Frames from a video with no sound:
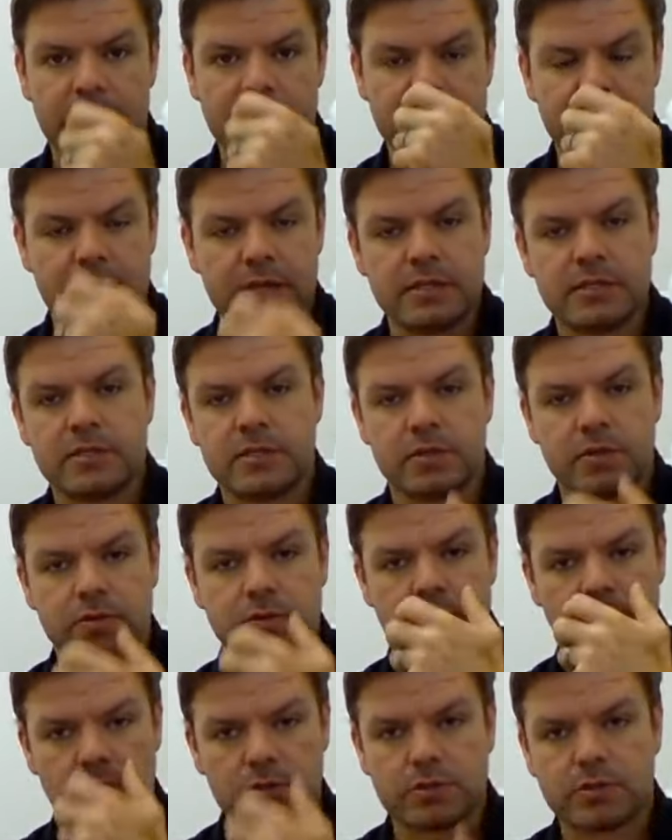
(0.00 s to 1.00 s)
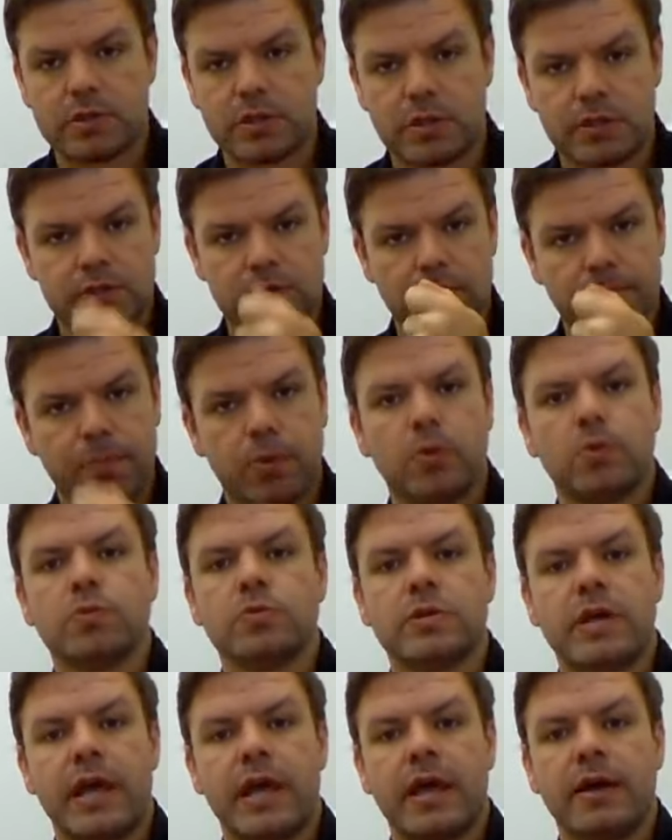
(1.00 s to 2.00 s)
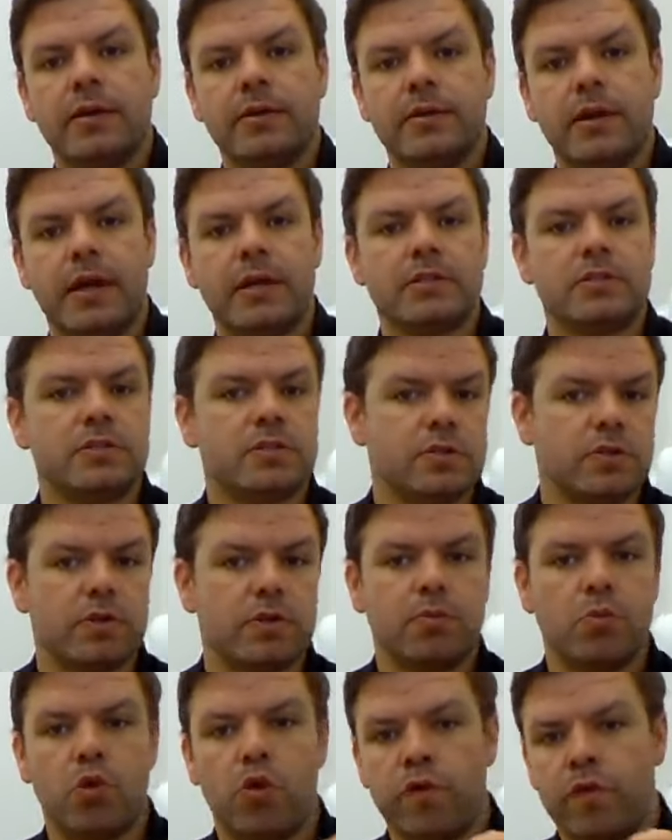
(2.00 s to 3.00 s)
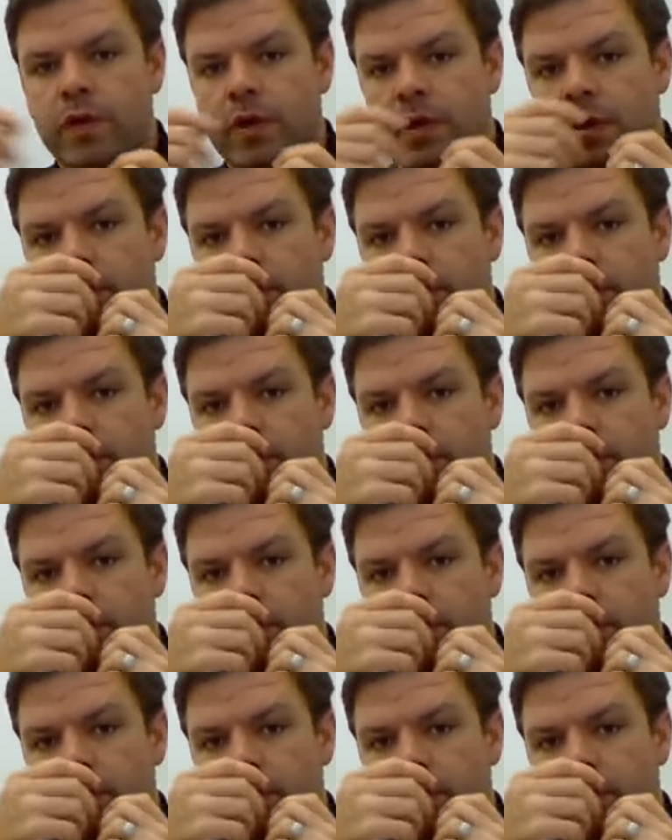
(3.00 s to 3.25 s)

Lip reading: it tends to constantly sort of pull down as you're sort of moving,